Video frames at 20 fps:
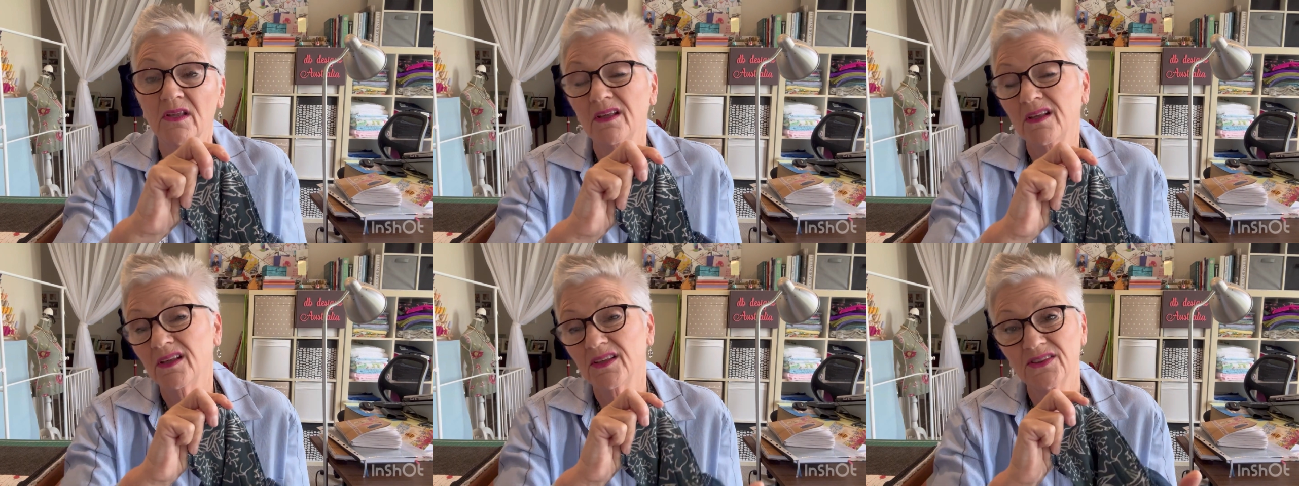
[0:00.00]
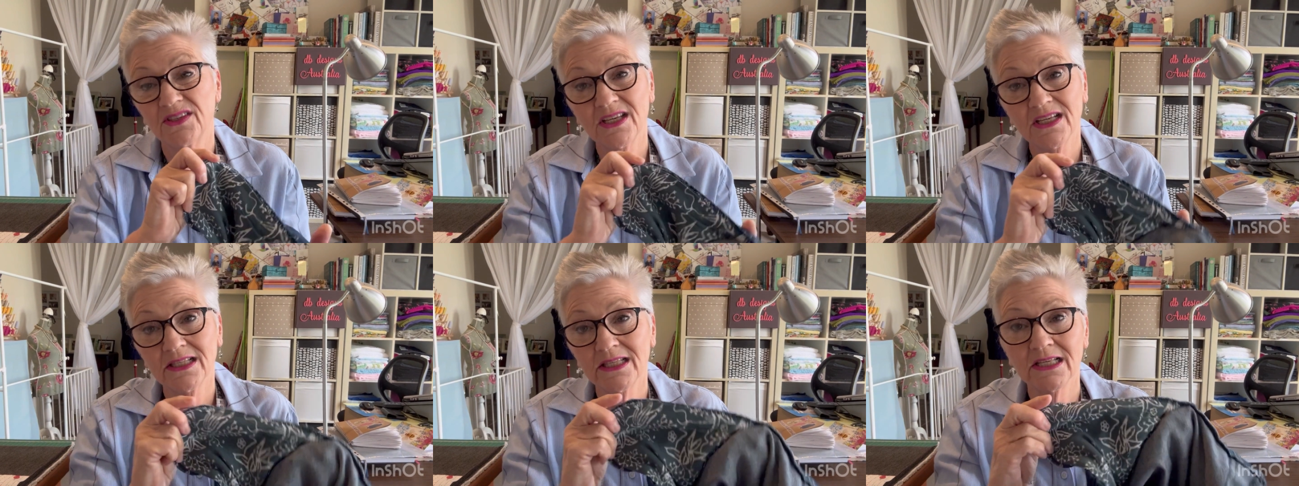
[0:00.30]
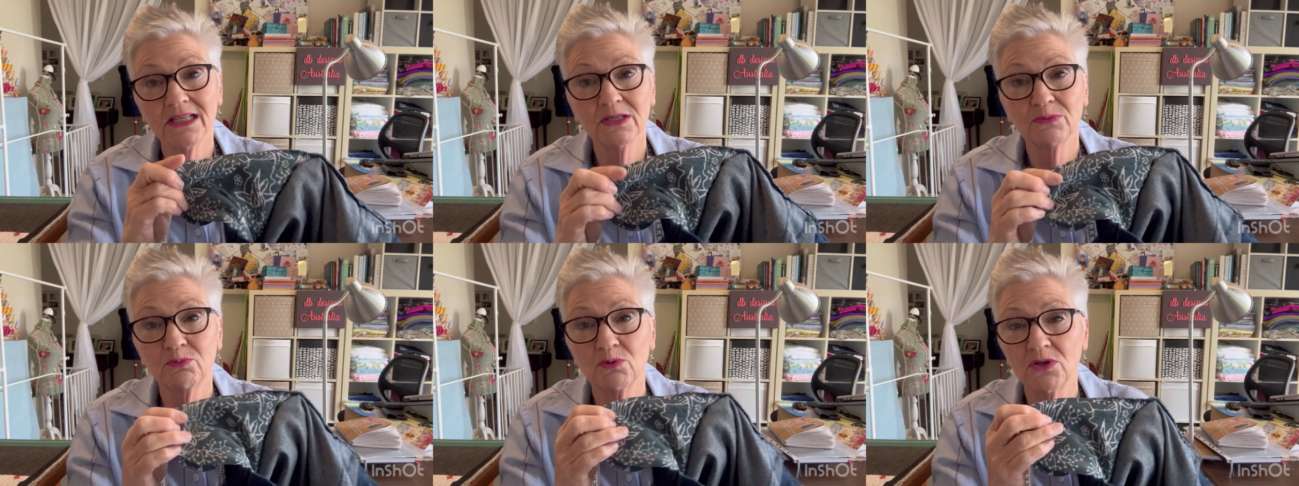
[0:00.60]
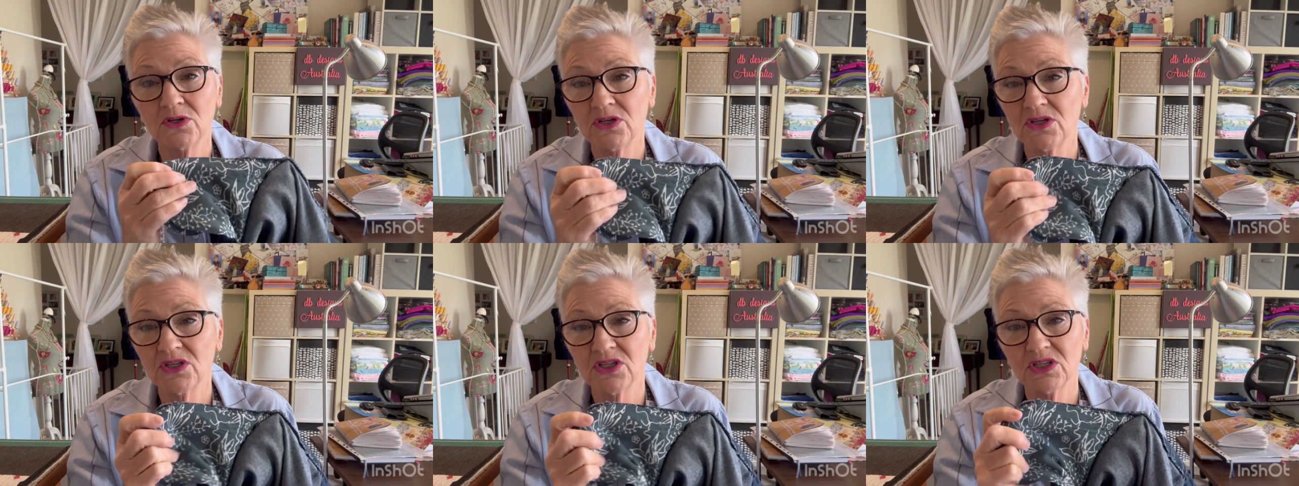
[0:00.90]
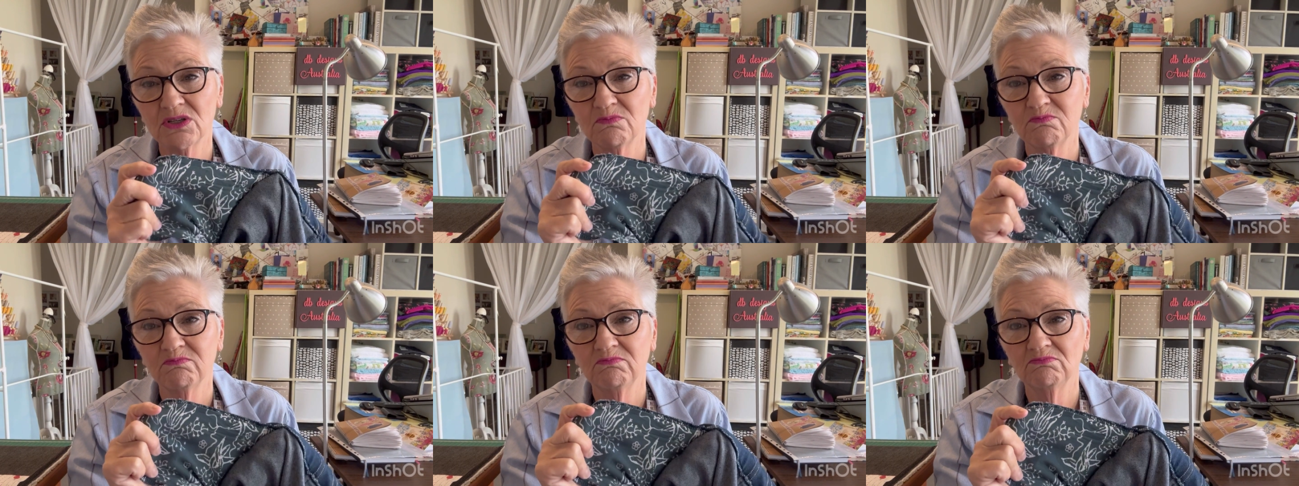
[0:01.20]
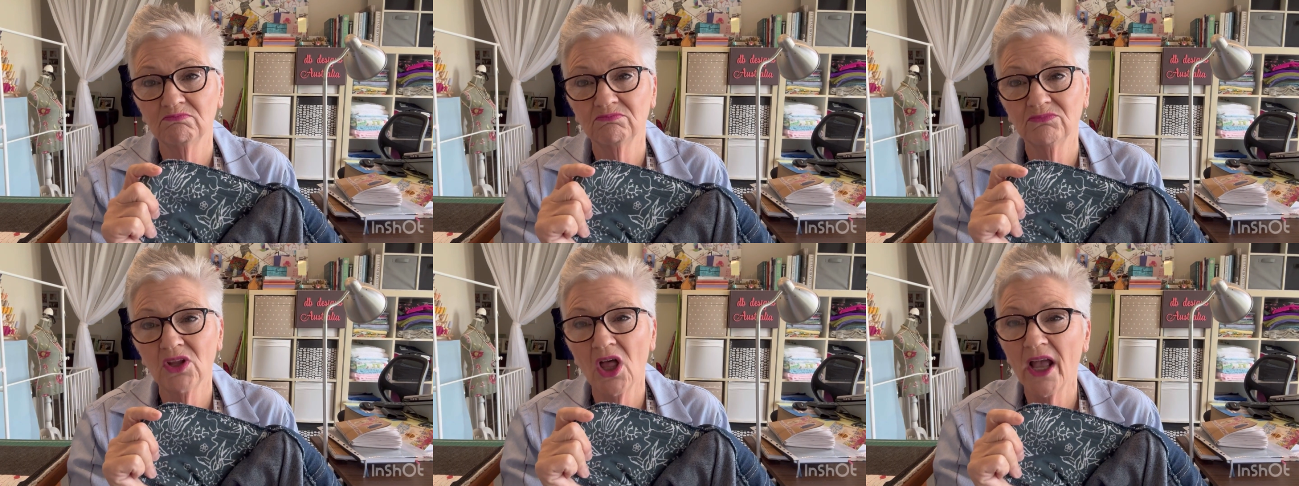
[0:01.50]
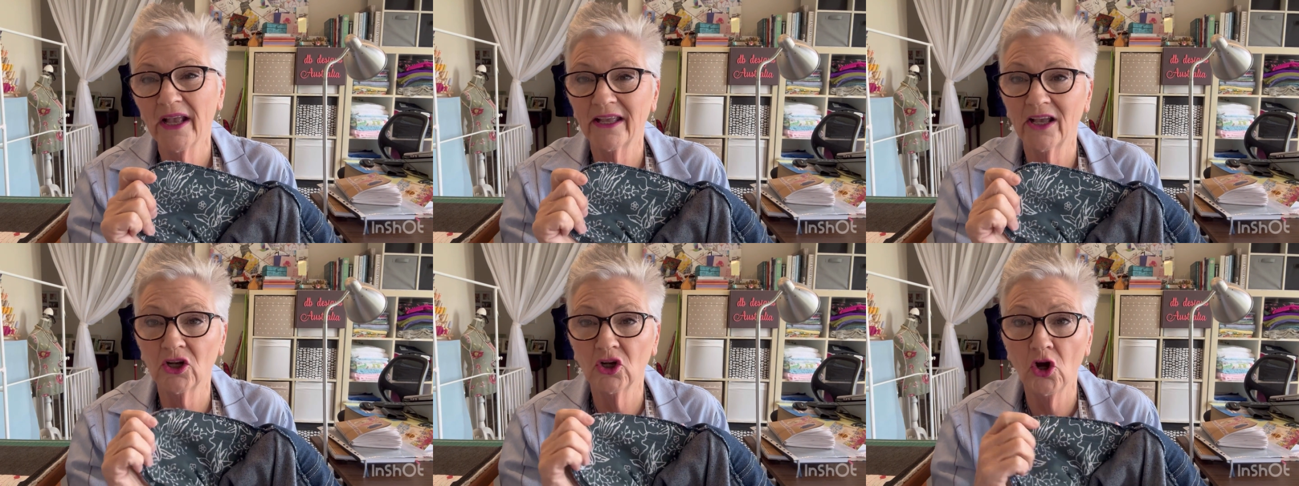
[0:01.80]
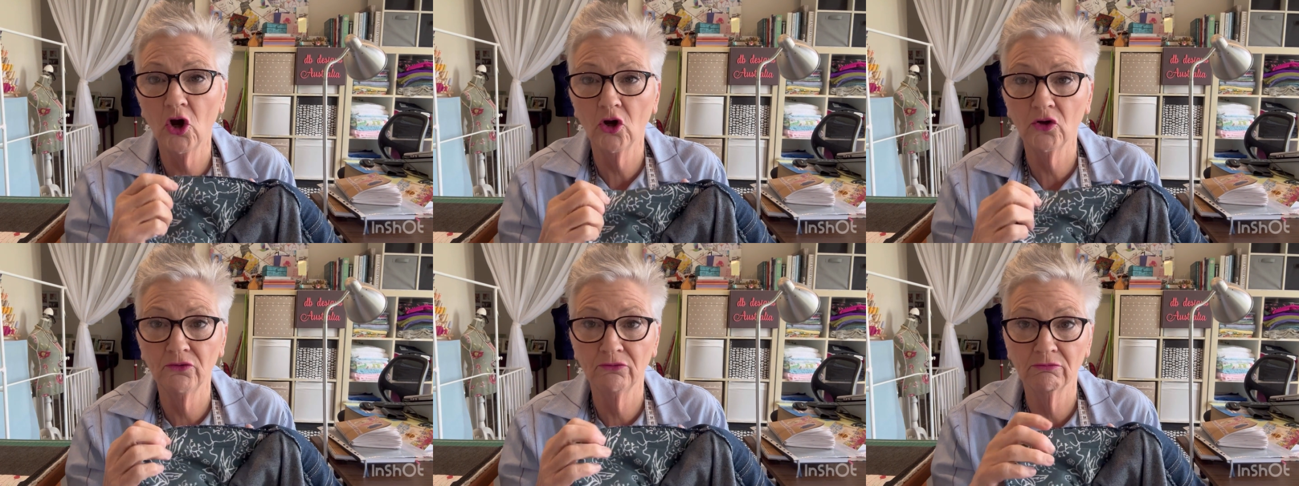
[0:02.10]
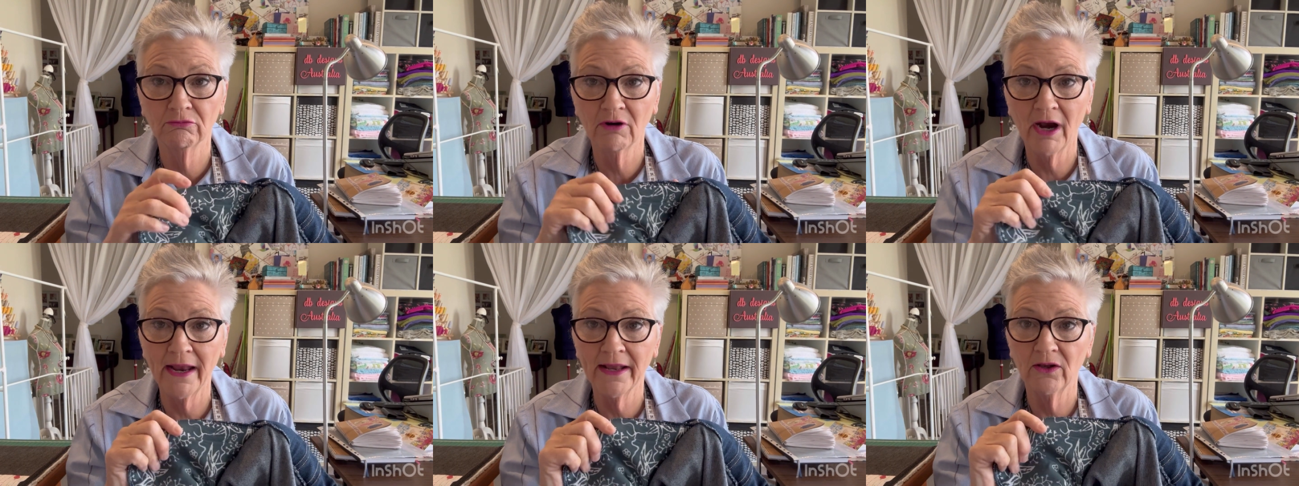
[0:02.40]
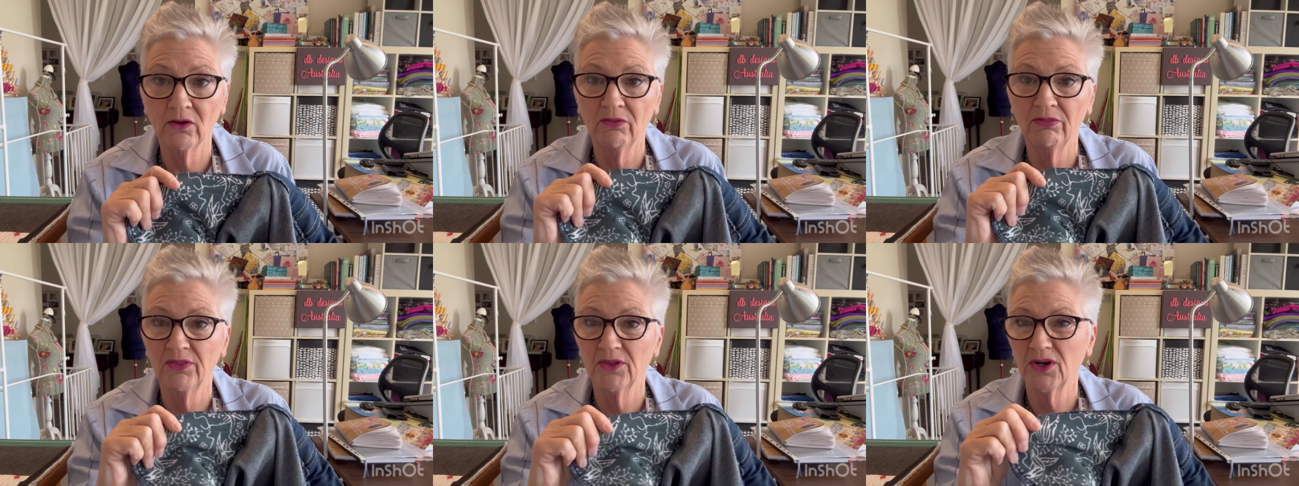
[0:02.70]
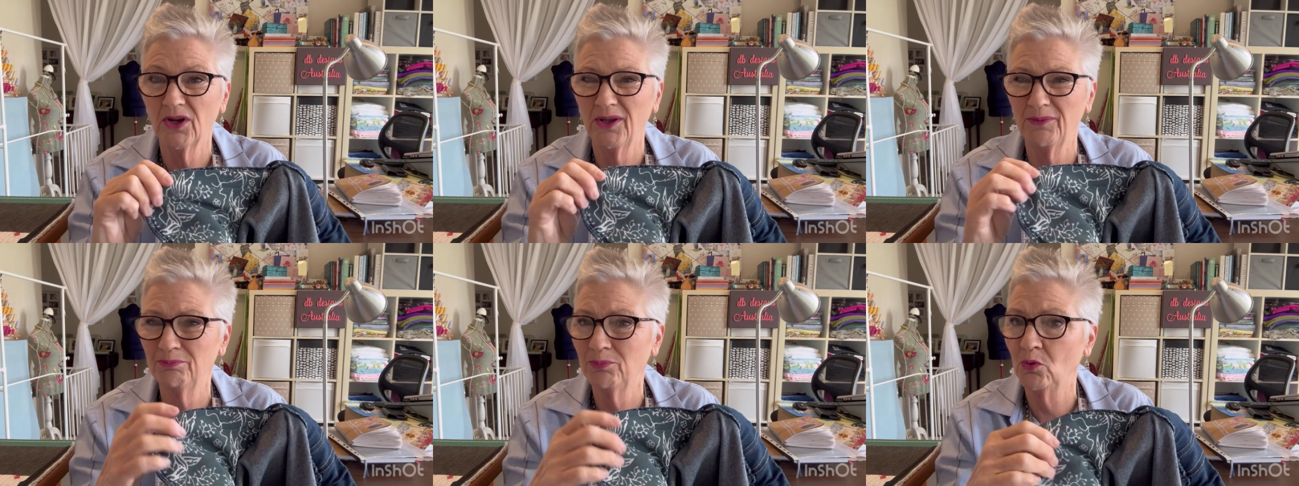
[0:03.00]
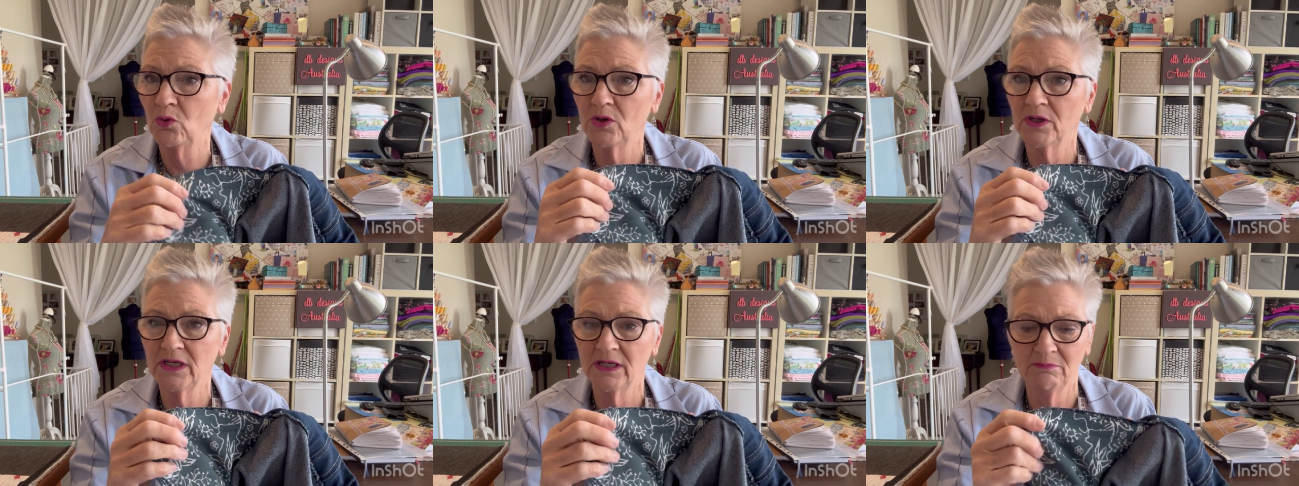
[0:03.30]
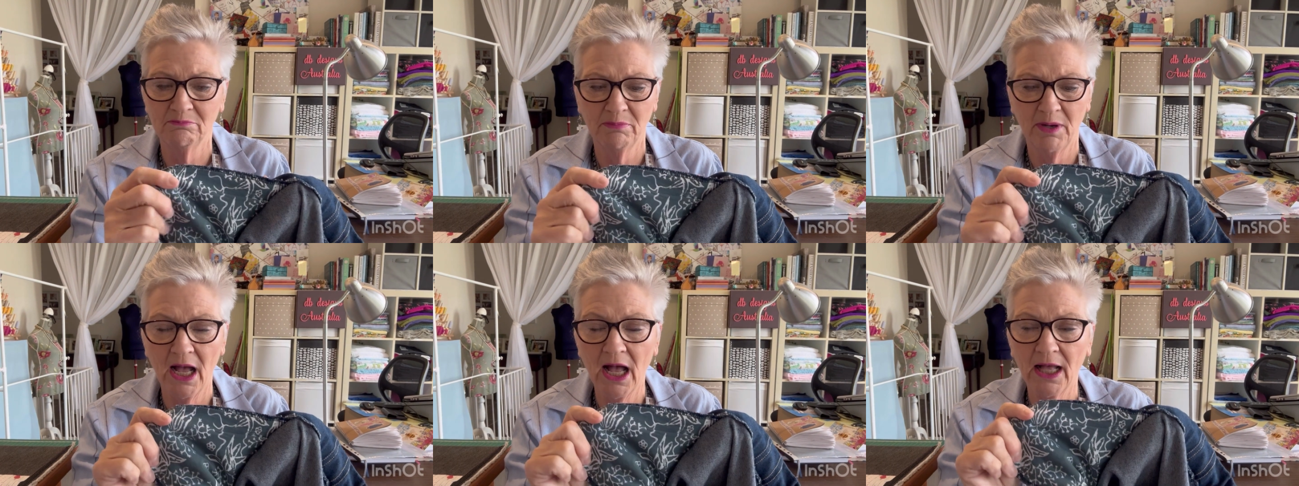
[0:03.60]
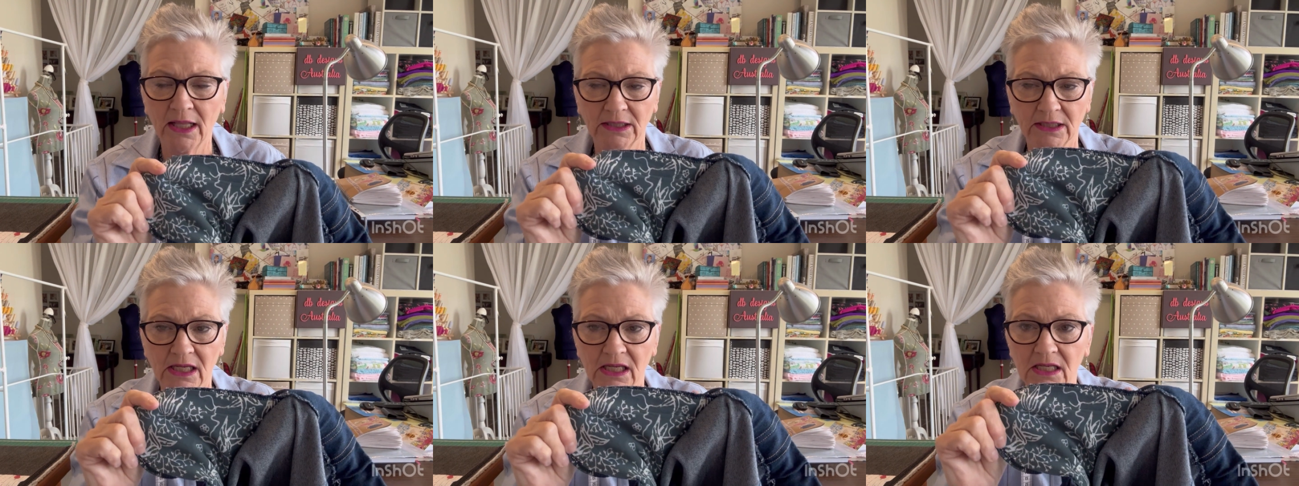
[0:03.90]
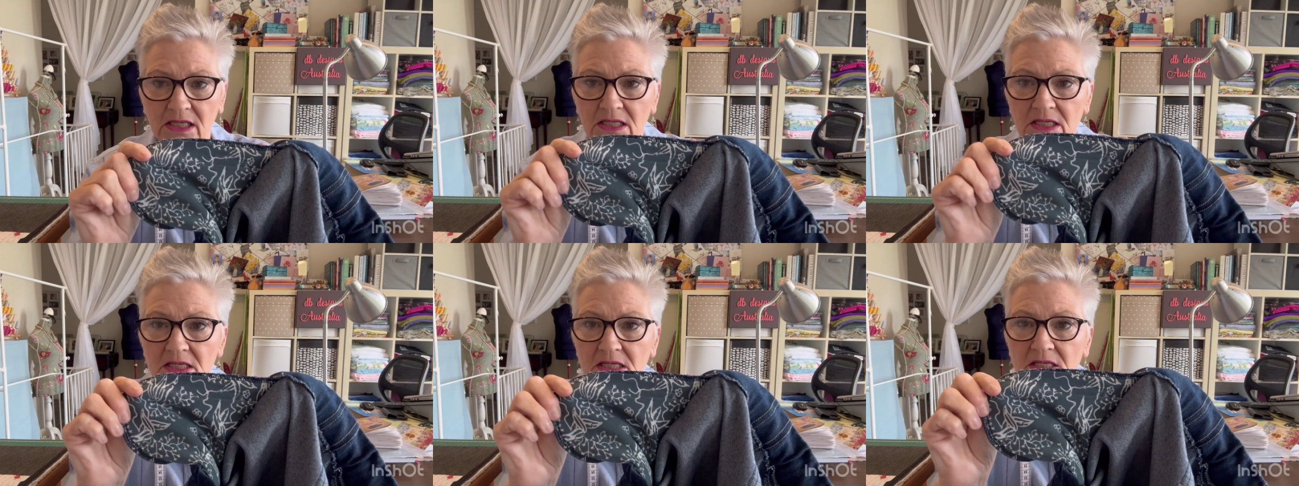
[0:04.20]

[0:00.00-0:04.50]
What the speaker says: I think this was like a cotton rayon that I'd bought in Bali.